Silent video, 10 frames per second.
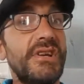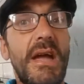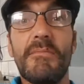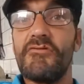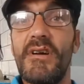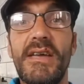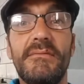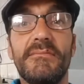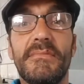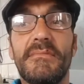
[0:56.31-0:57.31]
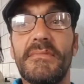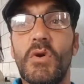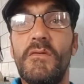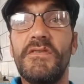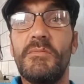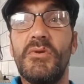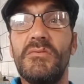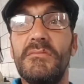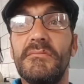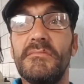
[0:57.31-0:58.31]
yep, great, comfortable,